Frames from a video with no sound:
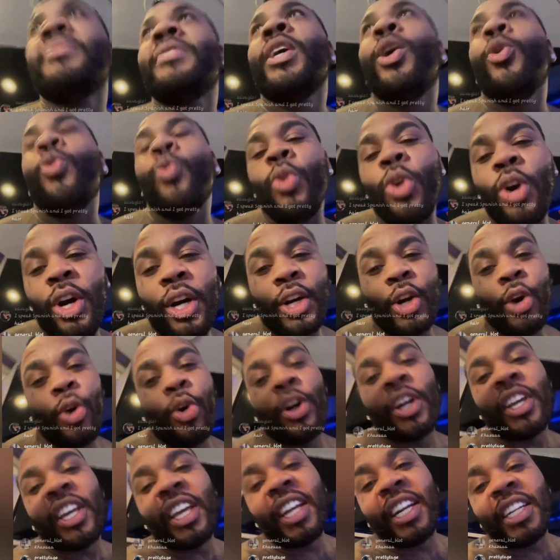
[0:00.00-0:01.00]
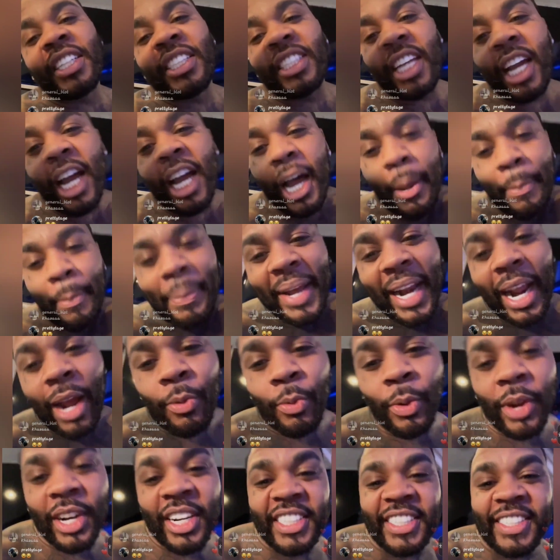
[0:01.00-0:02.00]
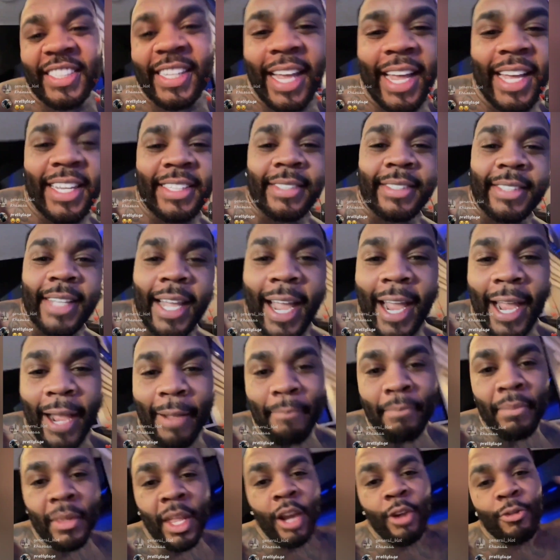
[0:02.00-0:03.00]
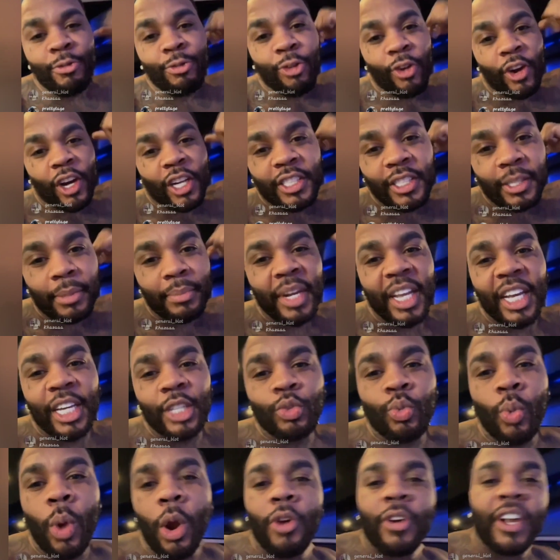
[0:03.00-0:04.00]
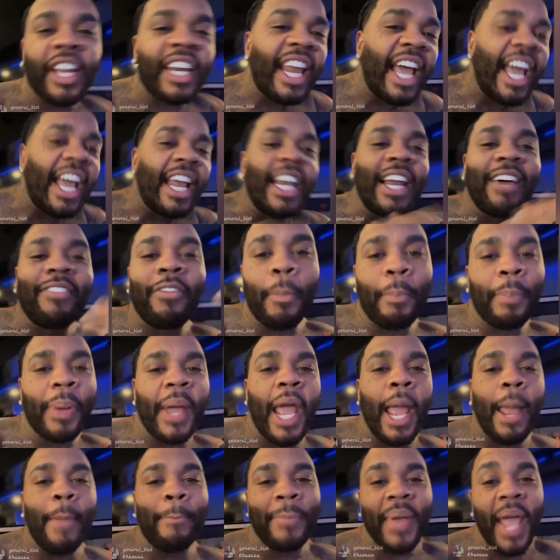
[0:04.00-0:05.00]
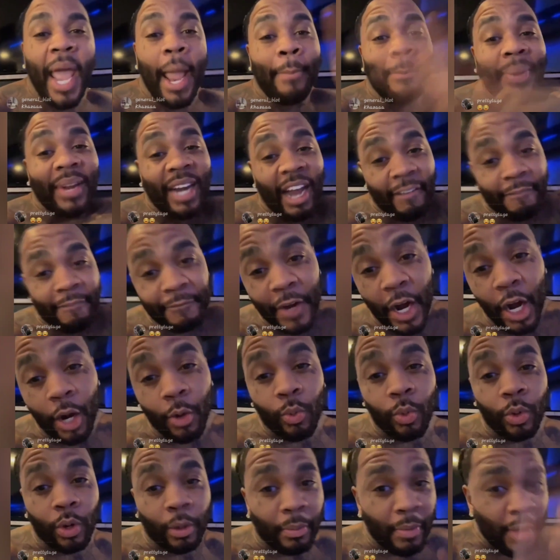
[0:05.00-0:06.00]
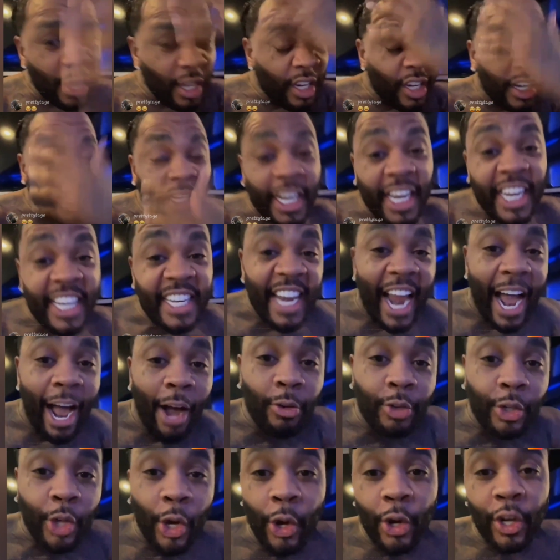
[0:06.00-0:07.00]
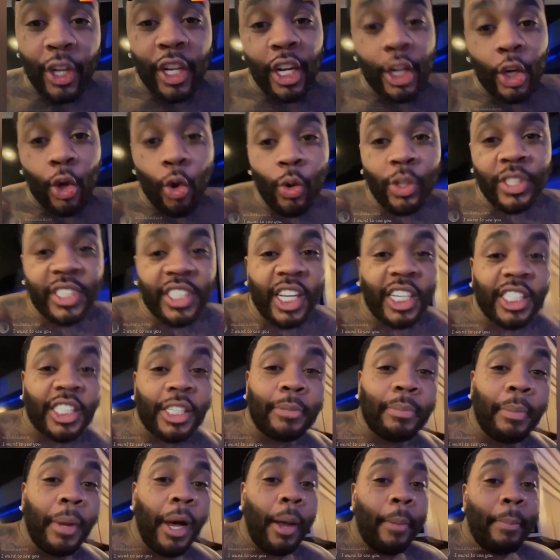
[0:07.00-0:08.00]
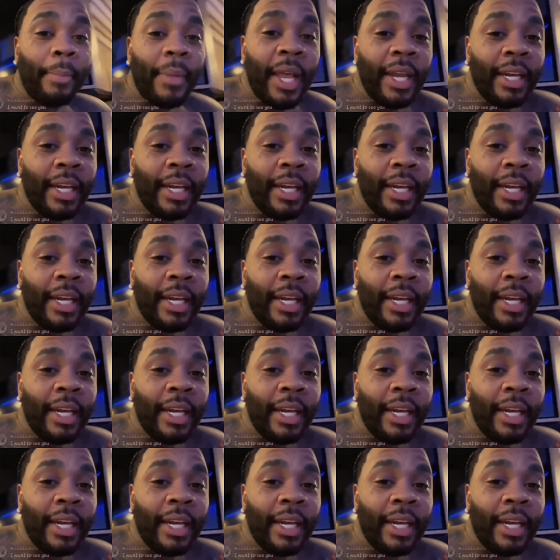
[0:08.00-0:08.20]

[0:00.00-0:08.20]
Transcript: Would go and get a job, but I'd rather stay in state. Front of some niggas working, they ain't never paid back, but I fuck with them. Could get down dirty, could go and touch them up.